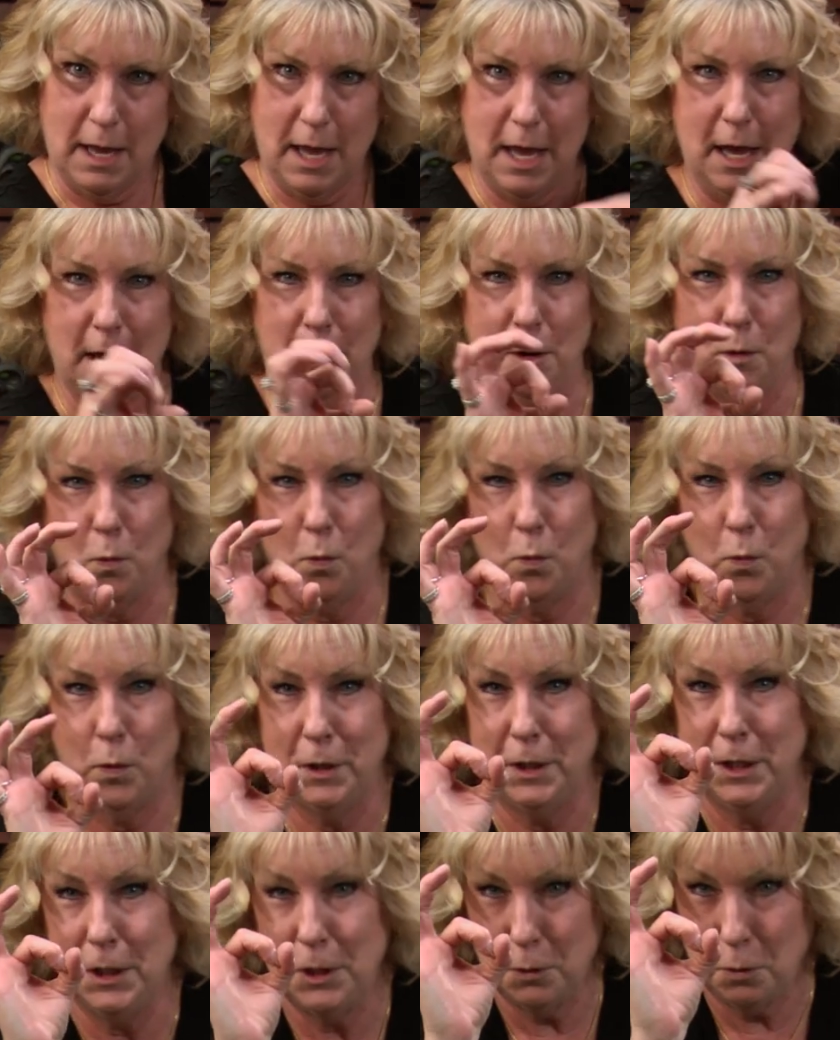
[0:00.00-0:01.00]
and a
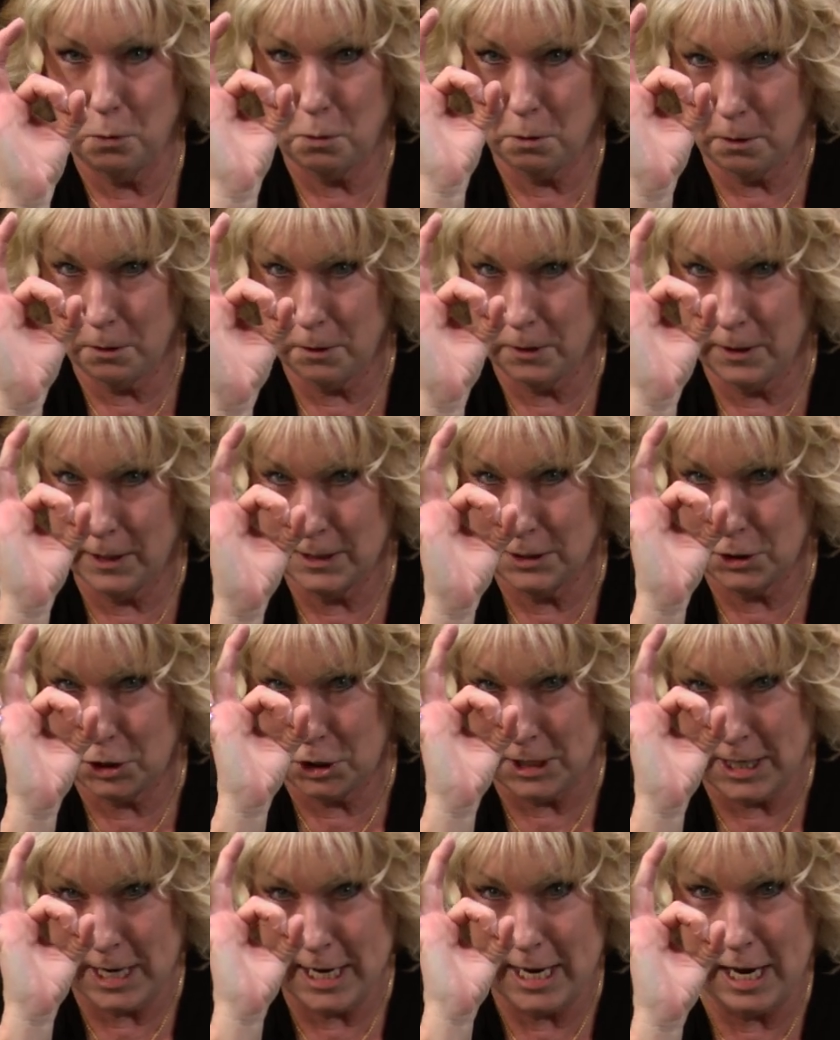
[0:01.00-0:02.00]
one and a quarter
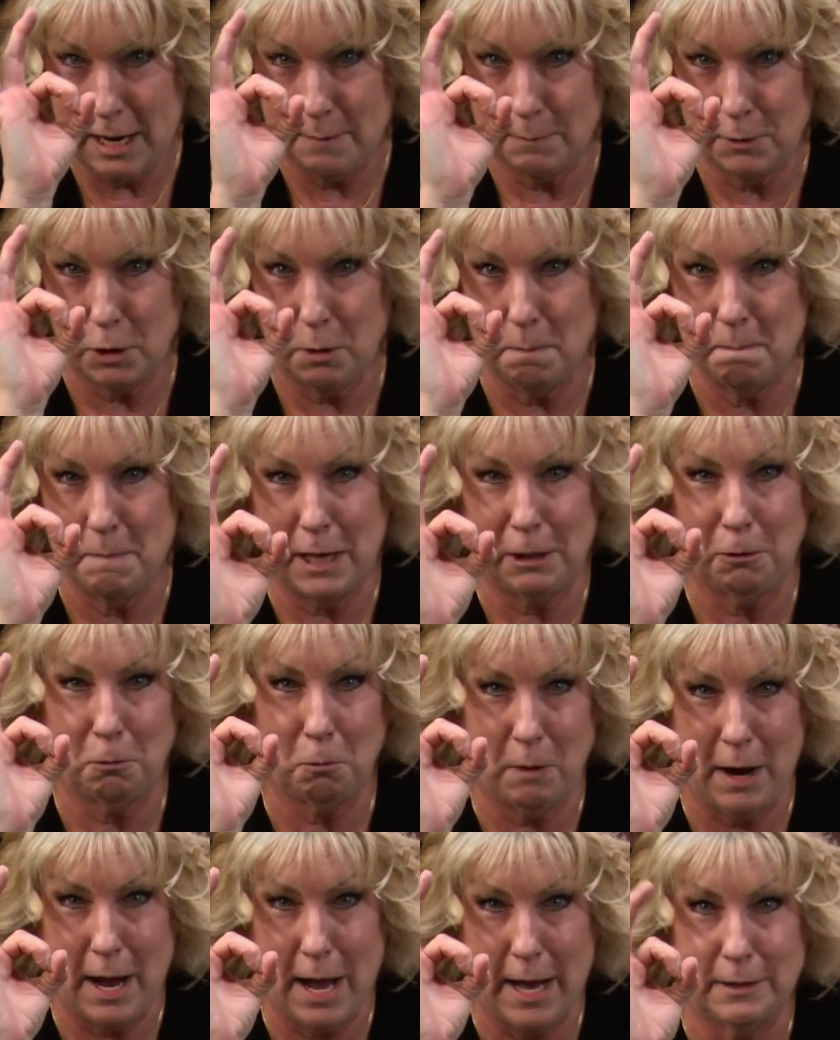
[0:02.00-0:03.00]
inch diameter metal
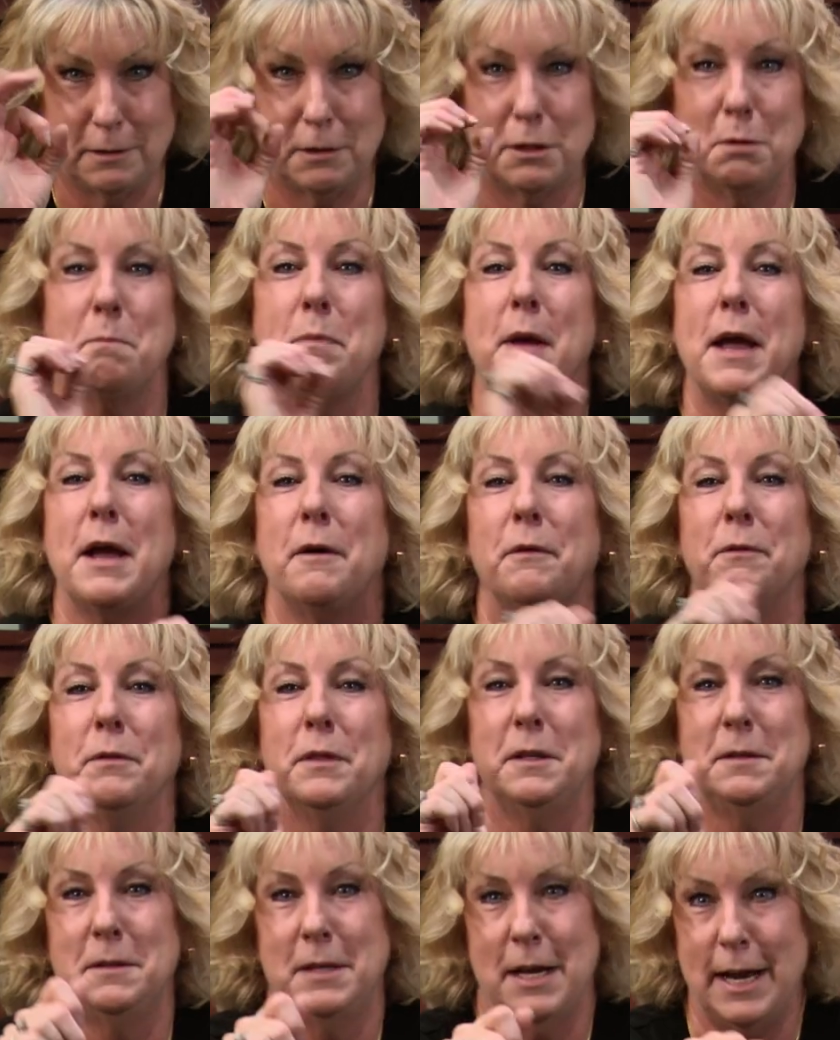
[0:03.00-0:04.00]
rod to
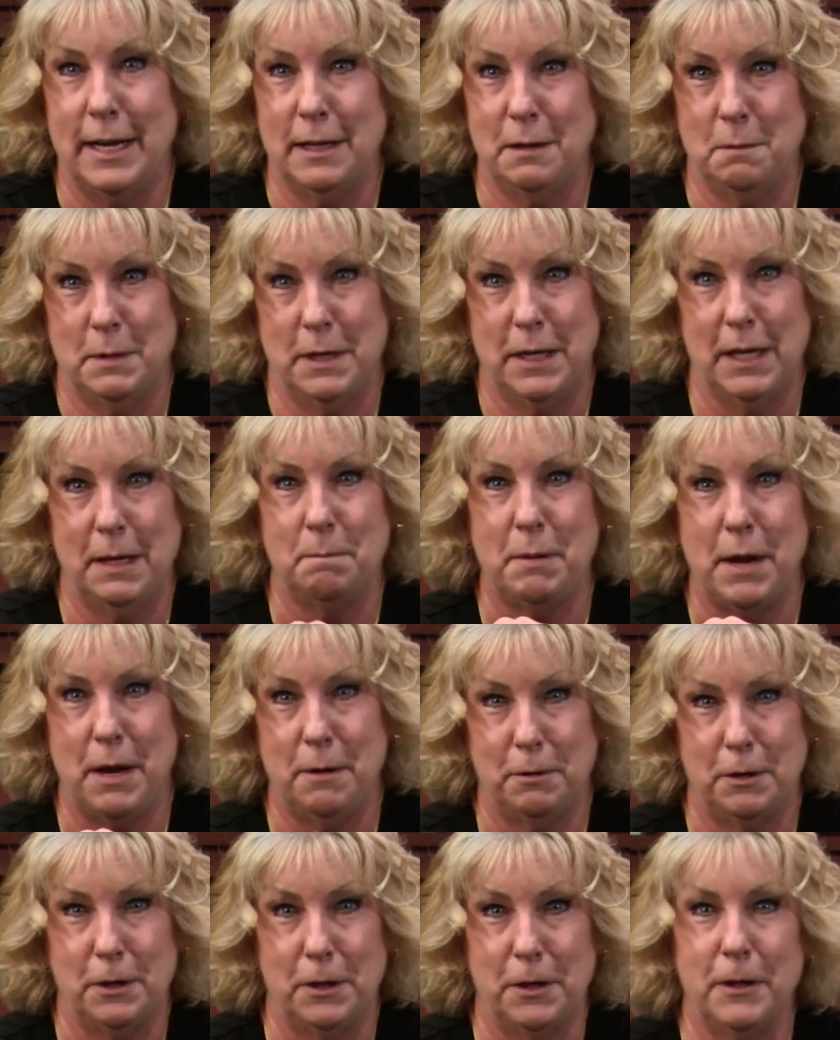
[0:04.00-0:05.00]
pound the dynamite
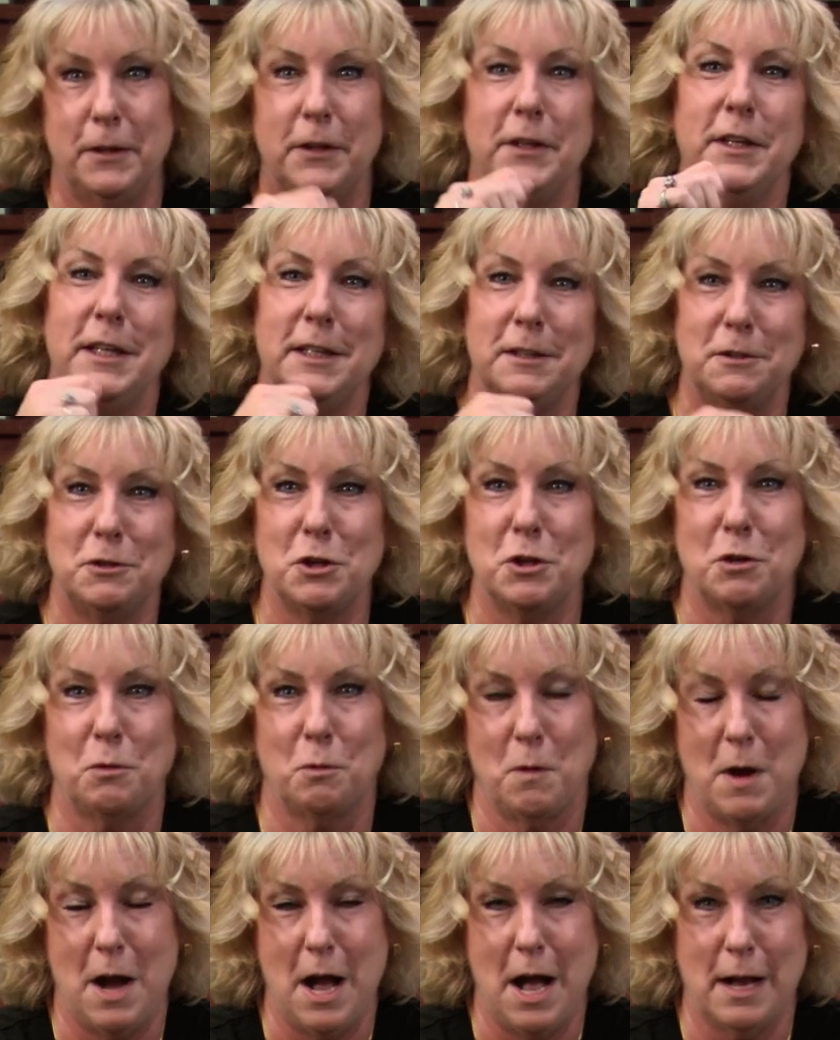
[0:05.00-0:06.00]
powder into the
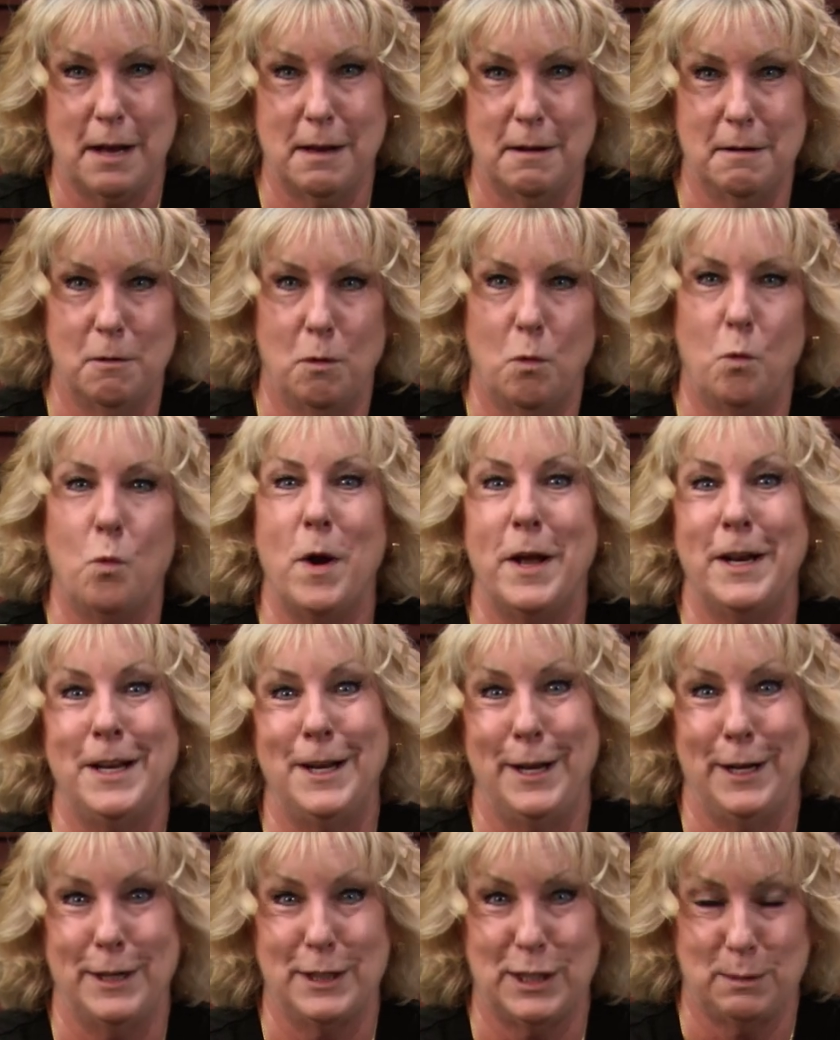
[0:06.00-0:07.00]
rock when
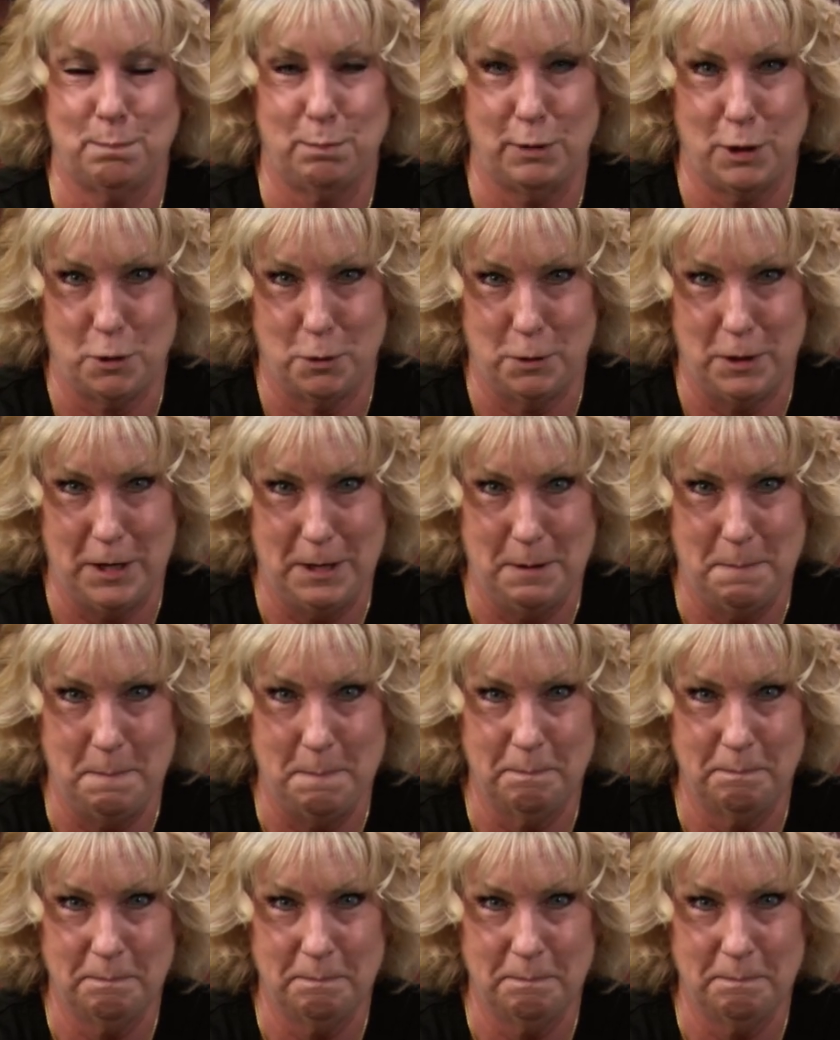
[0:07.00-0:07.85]
it exploded.